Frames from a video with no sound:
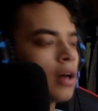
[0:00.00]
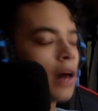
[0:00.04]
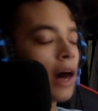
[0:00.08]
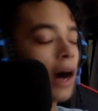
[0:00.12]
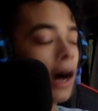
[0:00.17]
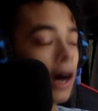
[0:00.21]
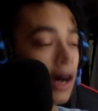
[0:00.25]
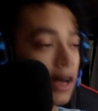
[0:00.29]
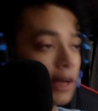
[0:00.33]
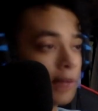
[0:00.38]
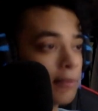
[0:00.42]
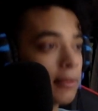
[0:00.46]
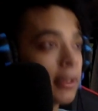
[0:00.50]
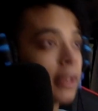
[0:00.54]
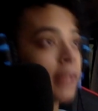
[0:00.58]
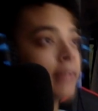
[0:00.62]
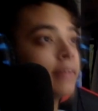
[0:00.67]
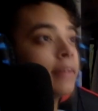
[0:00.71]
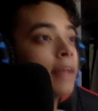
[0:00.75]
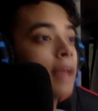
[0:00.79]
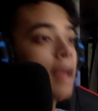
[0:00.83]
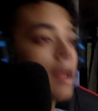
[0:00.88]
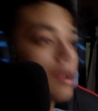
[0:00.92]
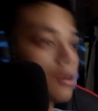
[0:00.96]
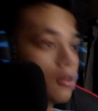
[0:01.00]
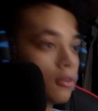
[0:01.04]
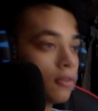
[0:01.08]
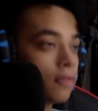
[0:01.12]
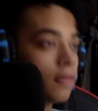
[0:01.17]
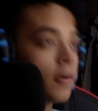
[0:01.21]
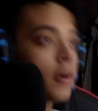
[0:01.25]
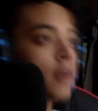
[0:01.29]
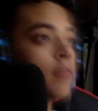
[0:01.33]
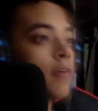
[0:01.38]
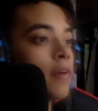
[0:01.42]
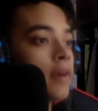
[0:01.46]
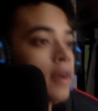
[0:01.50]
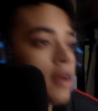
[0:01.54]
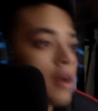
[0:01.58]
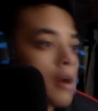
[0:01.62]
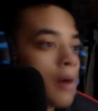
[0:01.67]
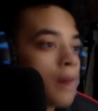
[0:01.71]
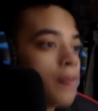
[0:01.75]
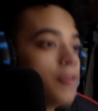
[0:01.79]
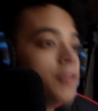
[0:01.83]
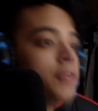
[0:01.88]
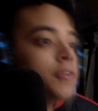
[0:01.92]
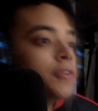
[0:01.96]
I'm like terrified right
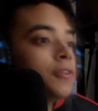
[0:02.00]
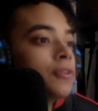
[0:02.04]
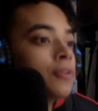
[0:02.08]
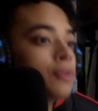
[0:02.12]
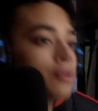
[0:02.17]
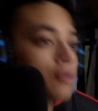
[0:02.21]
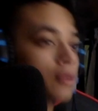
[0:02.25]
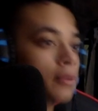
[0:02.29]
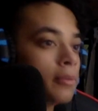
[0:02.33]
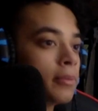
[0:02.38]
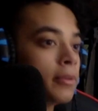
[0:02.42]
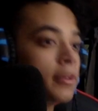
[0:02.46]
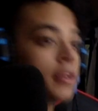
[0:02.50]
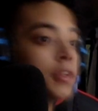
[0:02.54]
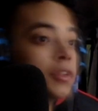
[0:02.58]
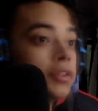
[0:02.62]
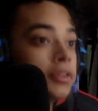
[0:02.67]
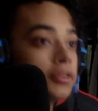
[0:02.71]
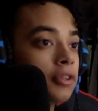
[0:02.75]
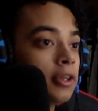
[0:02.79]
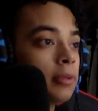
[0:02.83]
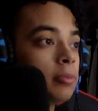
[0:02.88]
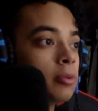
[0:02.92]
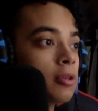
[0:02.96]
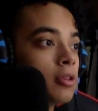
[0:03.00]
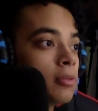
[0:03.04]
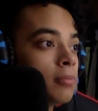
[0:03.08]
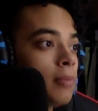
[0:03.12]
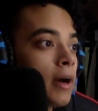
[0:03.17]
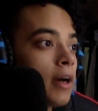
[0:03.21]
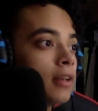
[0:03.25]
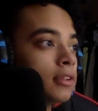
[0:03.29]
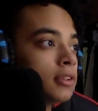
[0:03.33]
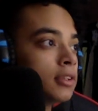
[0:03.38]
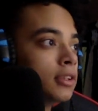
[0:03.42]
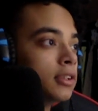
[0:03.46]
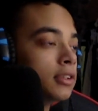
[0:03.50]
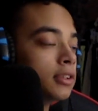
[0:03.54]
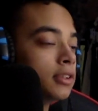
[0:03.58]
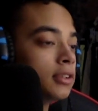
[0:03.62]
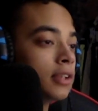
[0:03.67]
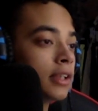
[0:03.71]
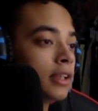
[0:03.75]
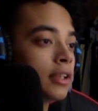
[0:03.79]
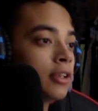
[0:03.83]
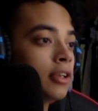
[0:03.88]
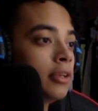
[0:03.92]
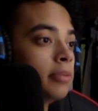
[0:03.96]
now. This is creepy. This is creepier than my. This is
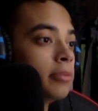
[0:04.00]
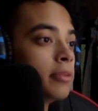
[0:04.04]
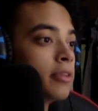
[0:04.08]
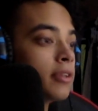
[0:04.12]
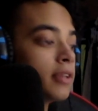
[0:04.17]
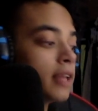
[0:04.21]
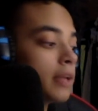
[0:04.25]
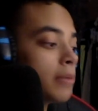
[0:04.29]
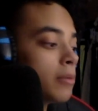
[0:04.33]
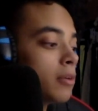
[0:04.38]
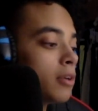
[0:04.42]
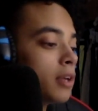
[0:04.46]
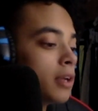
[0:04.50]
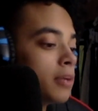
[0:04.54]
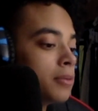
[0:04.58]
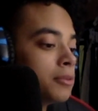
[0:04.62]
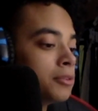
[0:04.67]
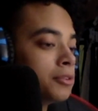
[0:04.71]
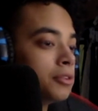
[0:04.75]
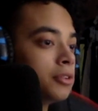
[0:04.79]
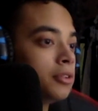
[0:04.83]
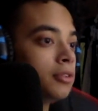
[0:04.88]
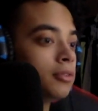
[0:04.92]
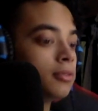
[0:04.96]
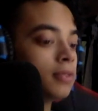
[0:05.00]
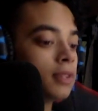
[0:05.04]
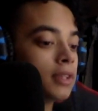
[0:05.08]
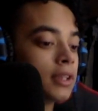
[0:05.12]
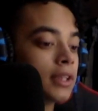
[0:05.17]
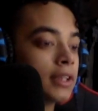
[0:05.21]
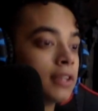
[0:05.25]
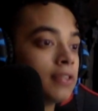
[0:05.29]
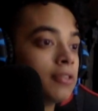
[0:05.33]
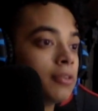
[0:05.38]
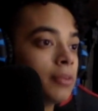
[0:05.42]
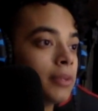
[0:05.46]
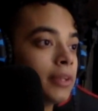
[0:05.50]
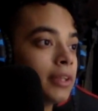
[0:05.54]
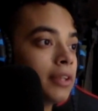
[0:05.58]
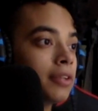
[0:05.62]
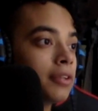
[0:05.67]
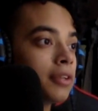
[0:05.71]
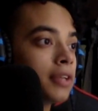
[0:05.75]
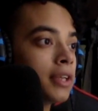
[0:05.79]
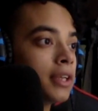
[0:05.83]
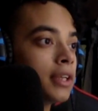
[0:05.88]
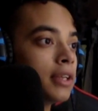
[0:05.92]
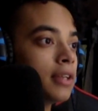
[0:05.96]
like creepier than Nightmare on Elm Street because it has to do with the
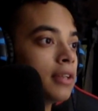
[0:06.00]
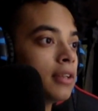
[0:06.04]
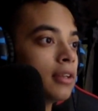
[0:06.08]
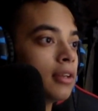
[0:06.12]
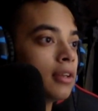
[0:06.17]
little kids.